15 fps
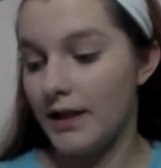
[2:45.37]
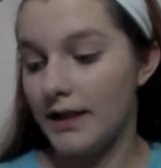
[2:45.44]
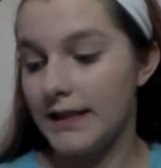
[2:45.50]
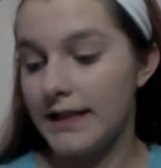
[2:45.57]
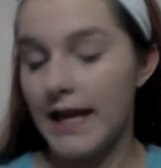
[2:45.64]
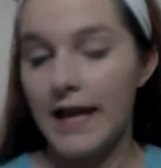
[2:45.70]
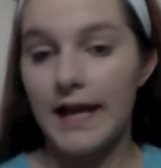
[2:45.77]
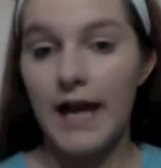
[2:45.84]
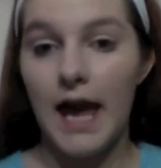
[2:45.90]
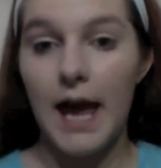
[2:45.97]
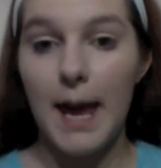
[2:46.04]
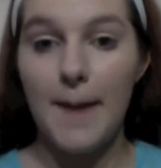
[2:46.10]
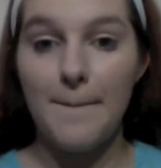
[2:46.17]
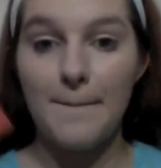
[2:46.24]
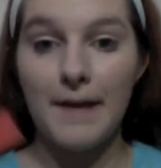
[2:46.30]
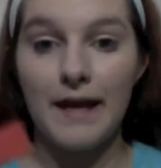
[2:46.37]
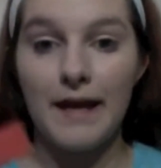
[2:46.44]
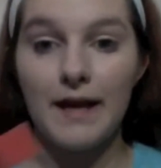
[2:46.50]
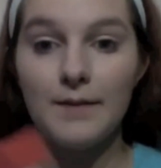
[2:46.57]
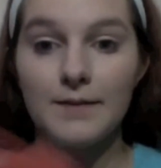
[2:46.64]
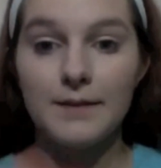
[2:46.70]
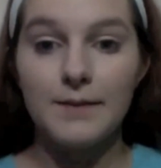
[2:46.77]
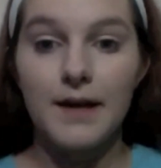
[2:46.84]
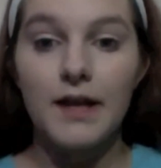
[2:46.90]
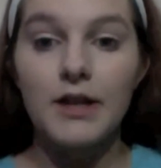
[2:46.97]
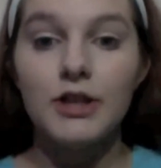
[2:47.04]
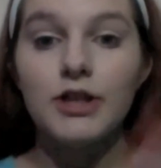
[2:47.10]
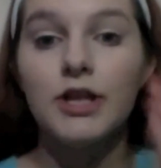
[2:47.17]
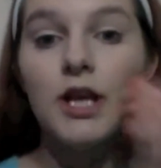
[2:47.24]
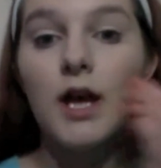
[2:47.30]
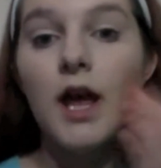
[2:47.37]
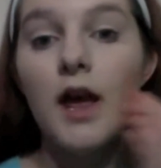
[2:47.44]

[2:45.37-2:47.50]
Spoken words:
take a makeup sponge